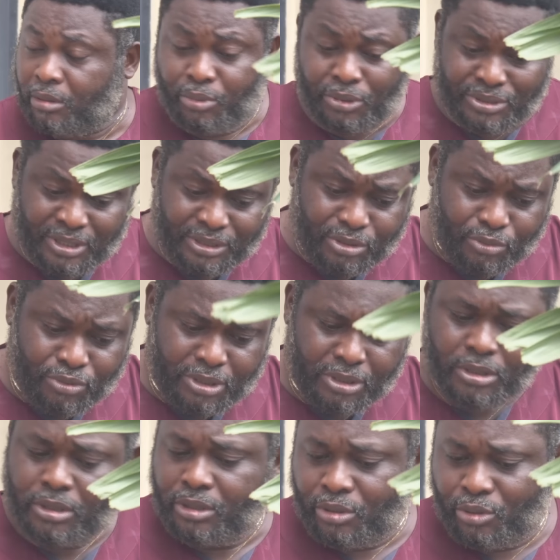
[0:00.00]
But anyway,
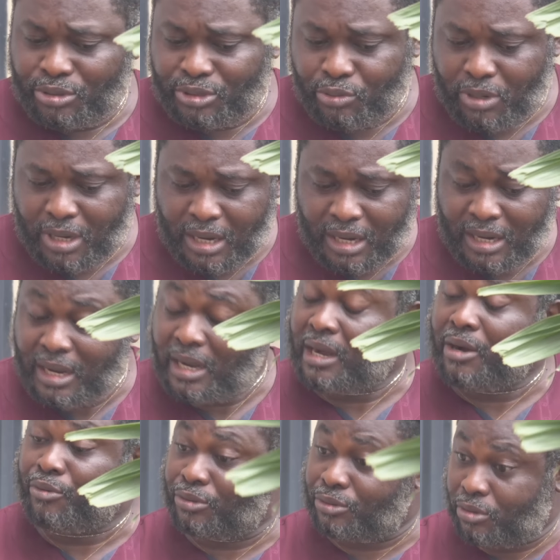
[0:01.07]
Kosi Wahala,
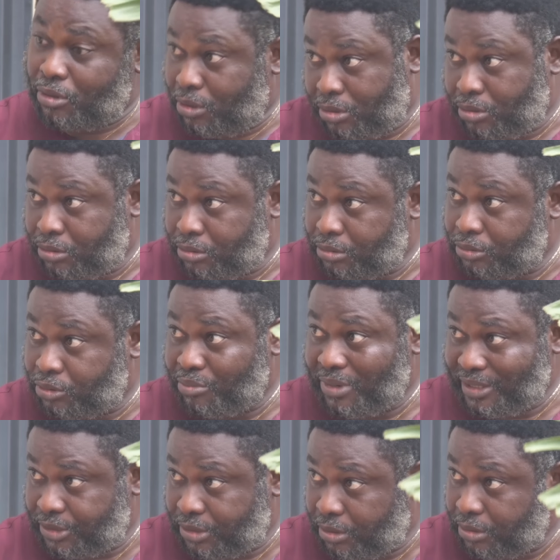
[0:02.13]
I will talk to
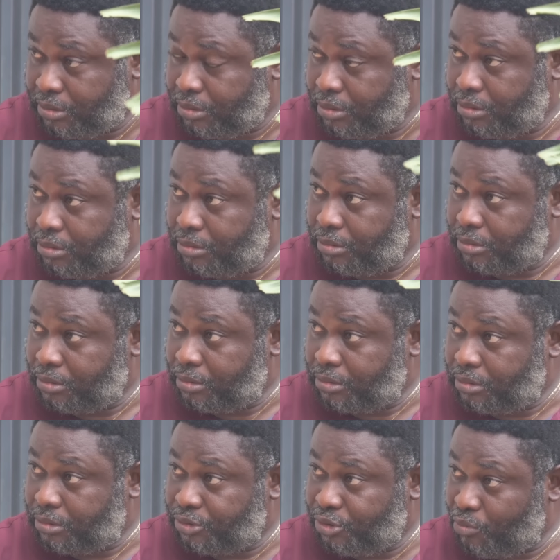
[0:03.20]
my son.
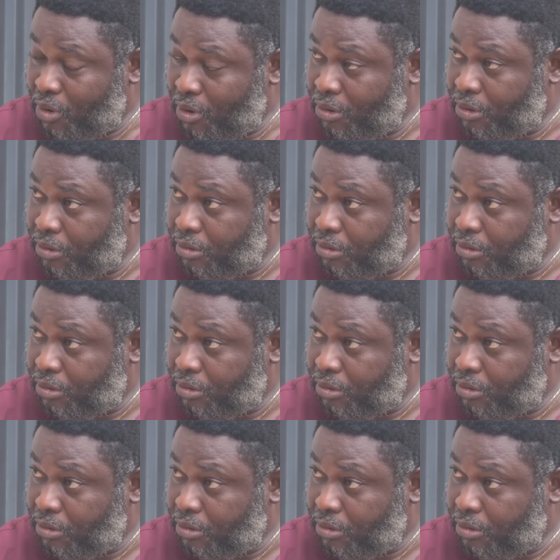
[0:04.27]
Chobo.